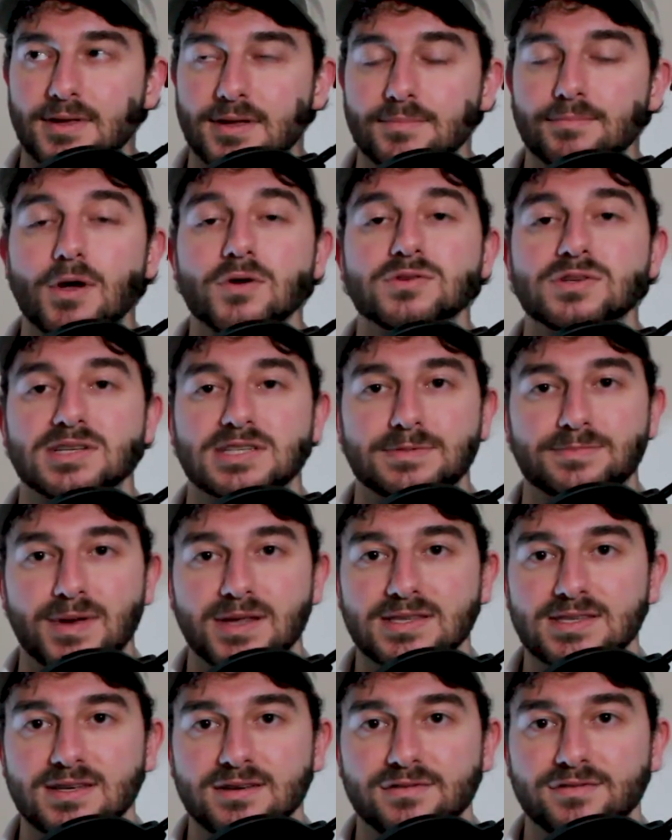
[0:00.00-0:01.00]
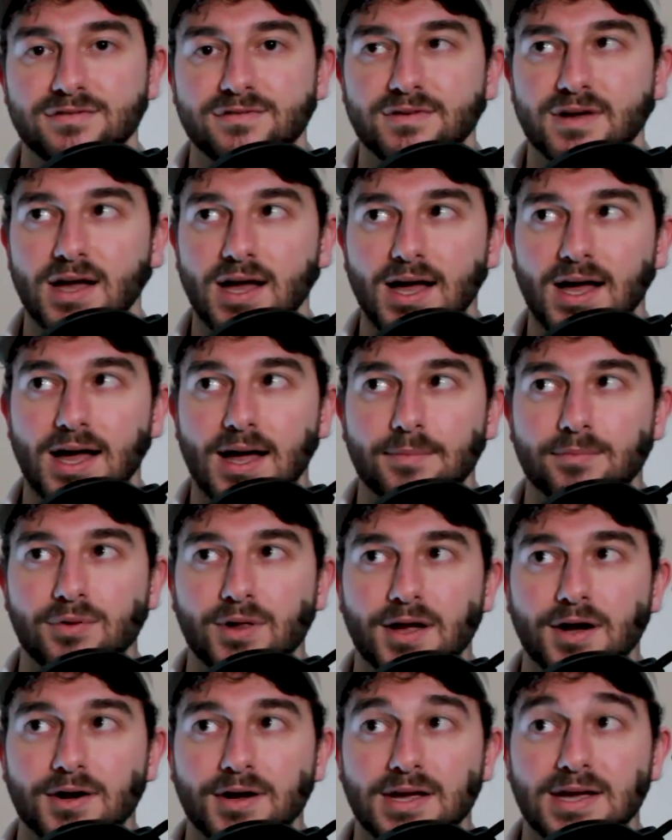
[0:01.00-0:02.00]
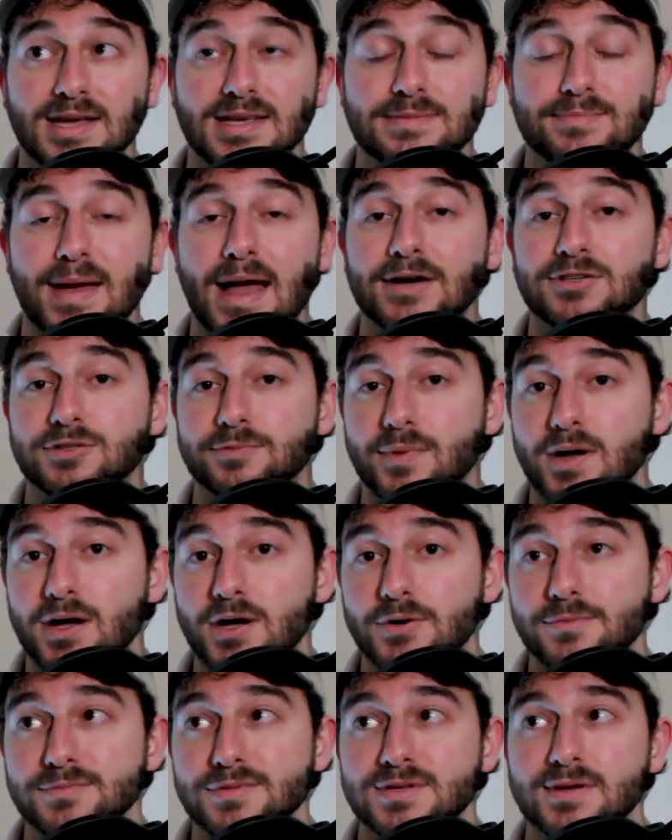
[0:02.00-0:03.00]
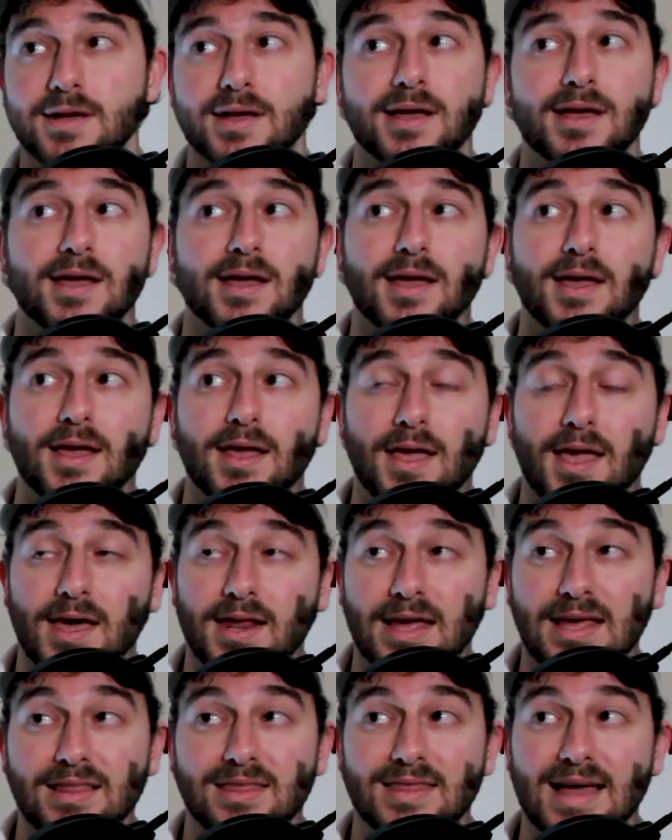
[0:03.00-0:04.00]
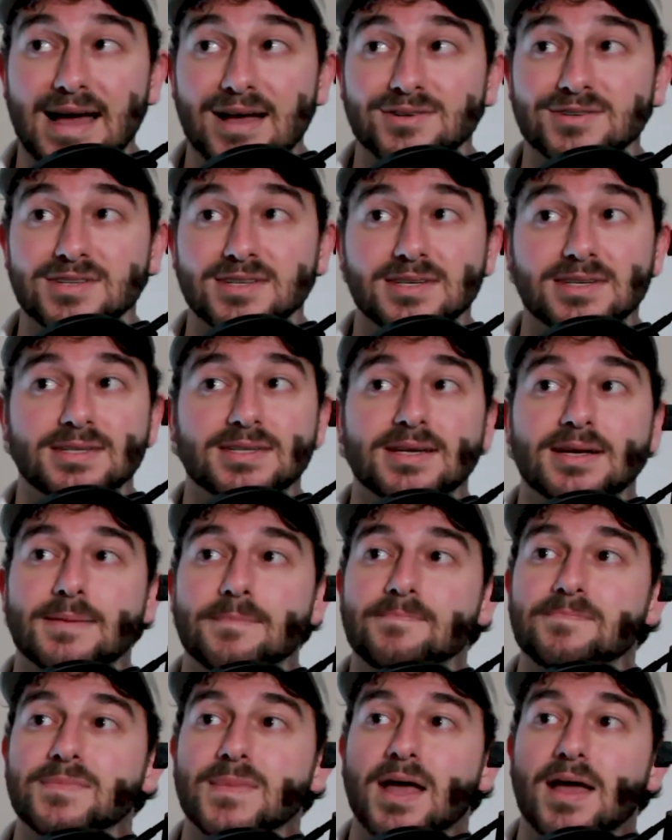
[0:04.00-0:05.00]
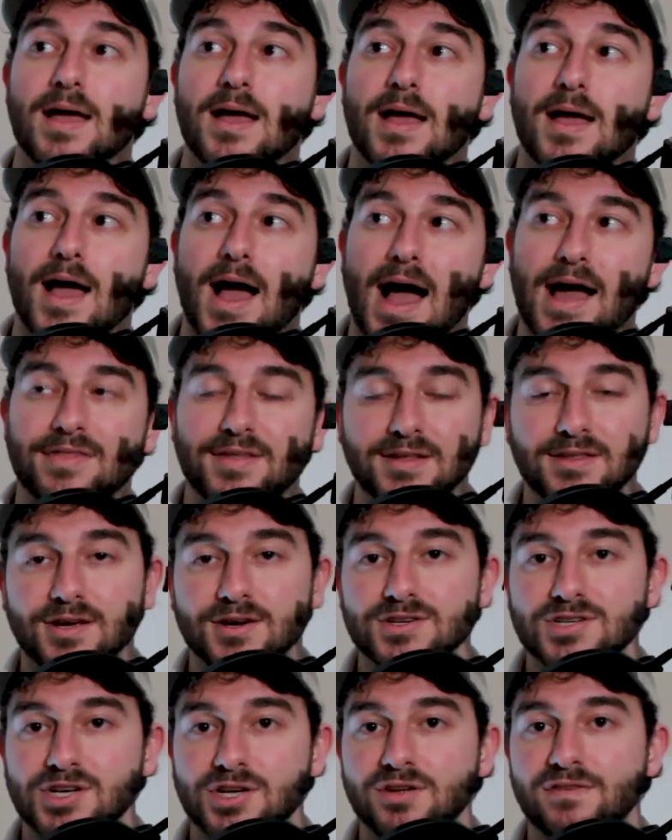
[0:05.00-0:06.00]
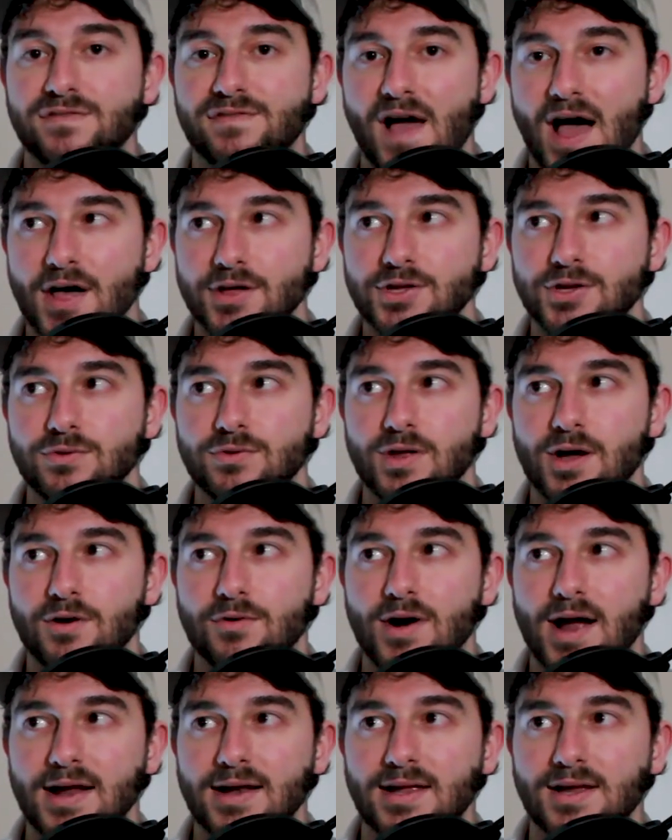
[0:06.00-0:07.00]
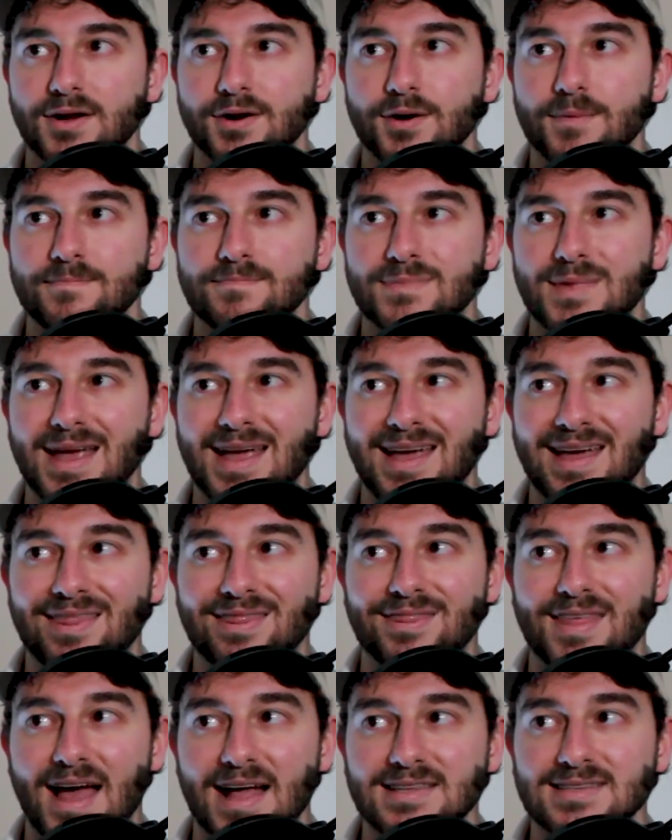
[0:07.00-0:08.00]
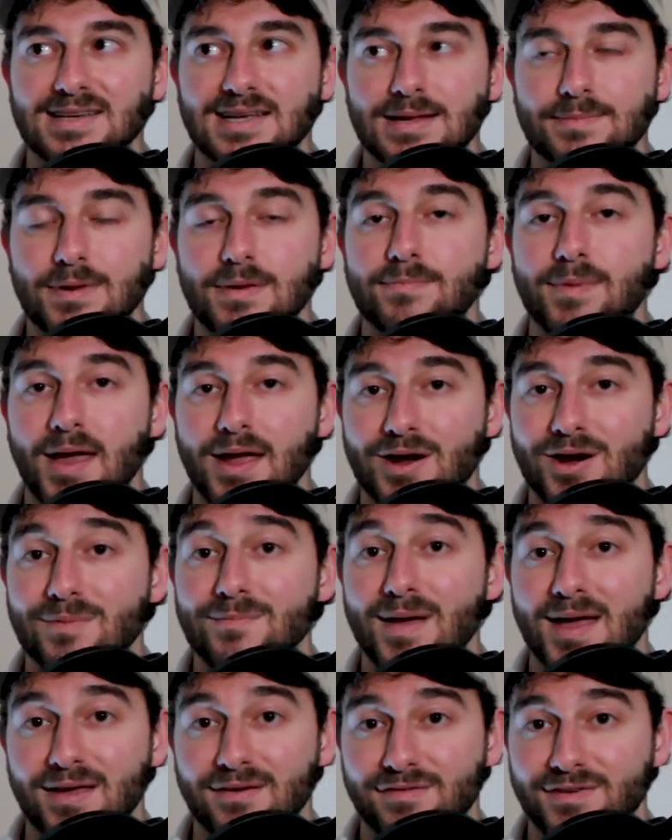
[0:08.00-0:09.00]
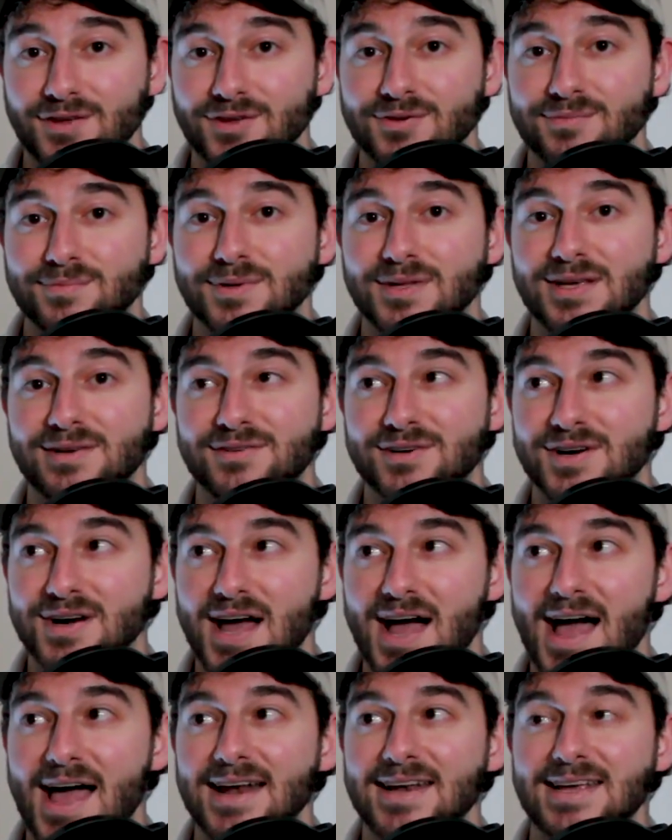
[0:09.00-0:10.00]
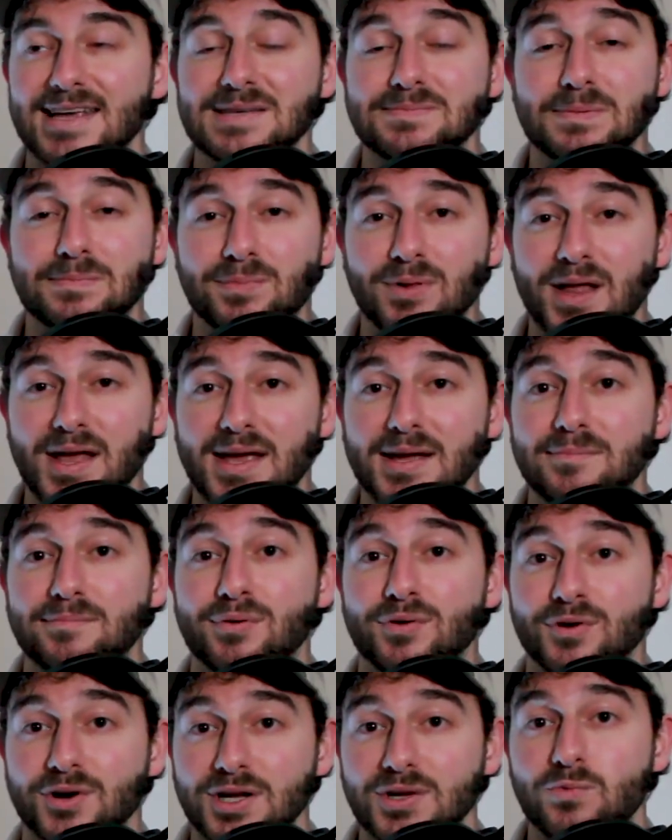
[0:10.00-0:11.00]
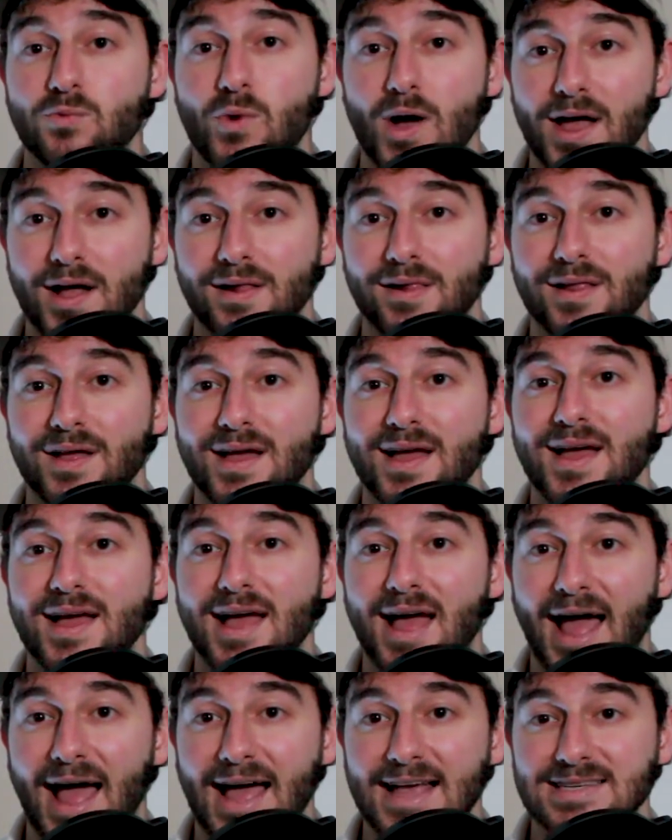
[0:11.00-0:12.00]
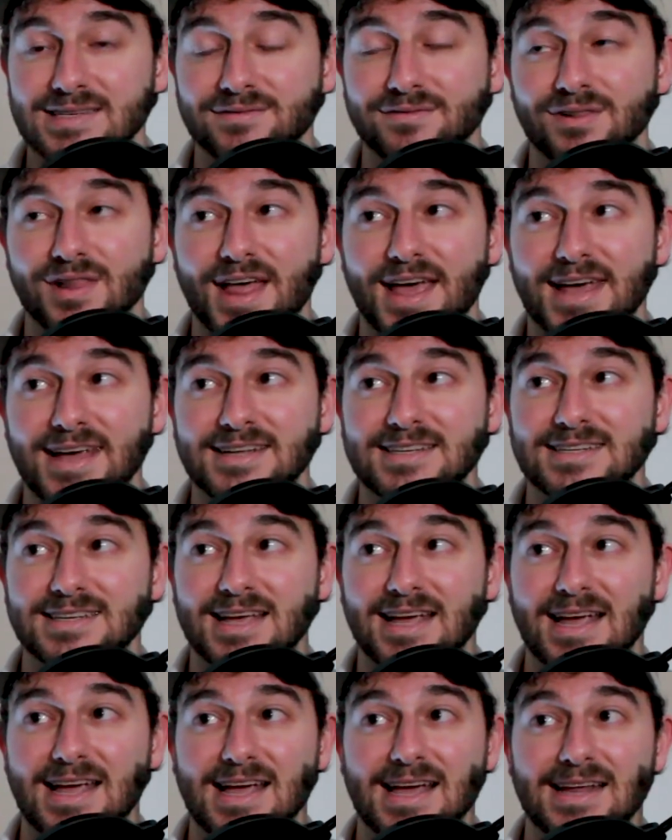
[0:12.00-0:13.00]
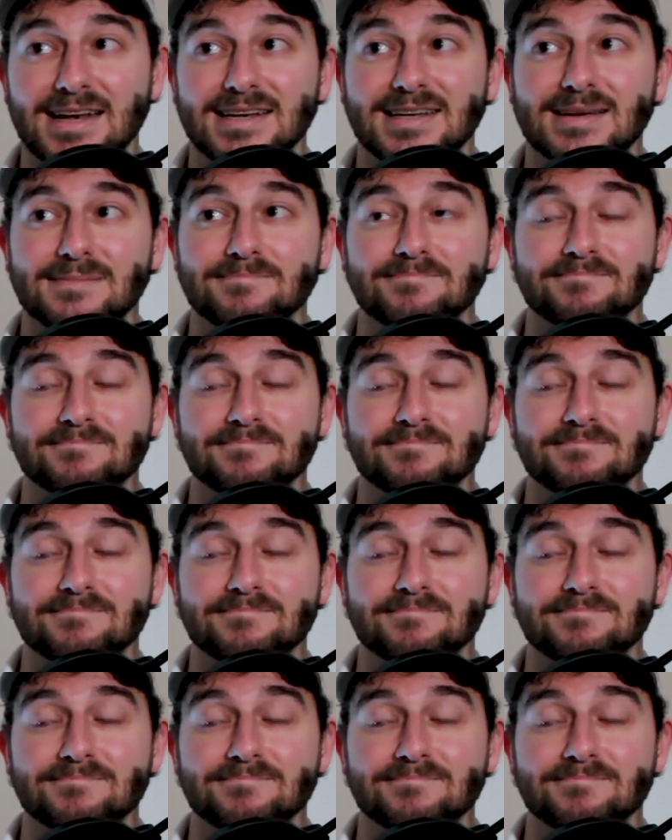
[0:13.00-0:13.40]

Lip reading: most expensive player is Patrick Mahomes at $8,000. I think there's a good value, though, right here, and that's going to be Baker Mayfield, believe it or not. He's been playing pretty well as of late, and,